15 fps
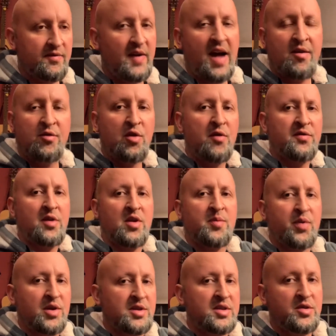I don't know if the other
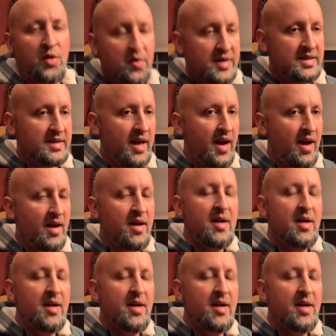person noticed that,